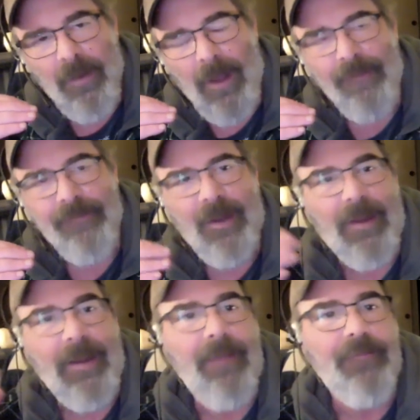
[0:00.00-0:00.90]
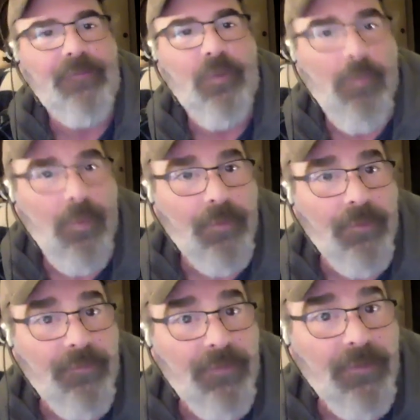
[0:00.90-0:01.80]
I got so bored
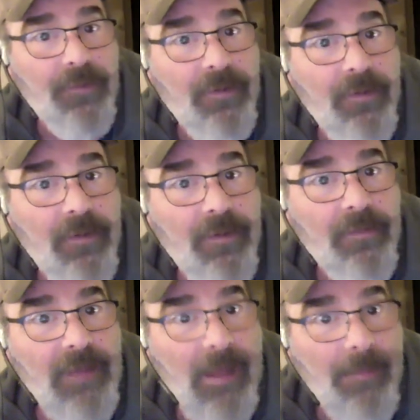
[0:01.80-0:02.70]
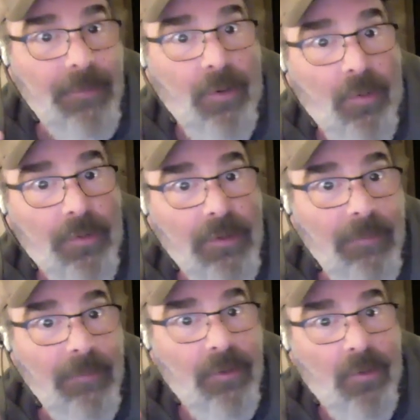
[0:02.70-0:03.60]
of it, coming and going,
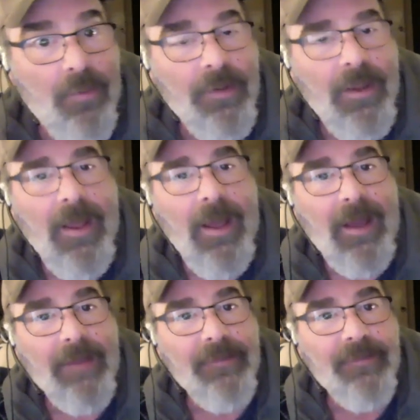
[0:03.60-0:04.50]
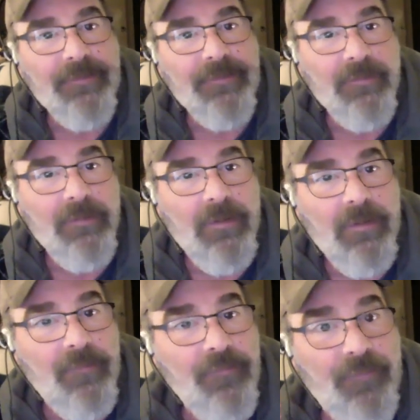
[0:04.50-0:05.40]
coming and going. I just
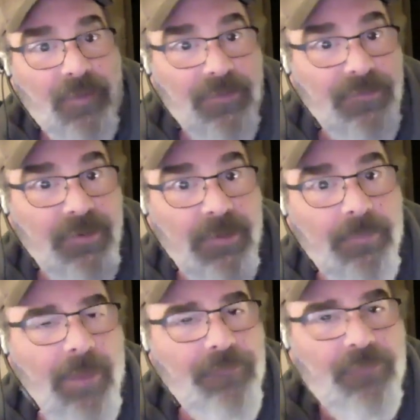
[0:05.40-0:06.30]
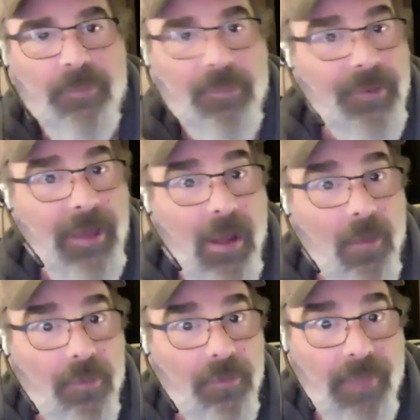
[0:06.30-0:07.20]
fell asleep after about an
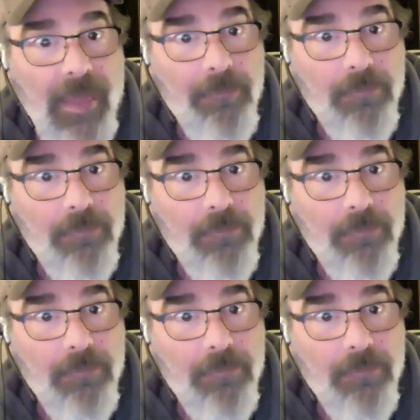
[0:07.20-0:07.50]
hour of that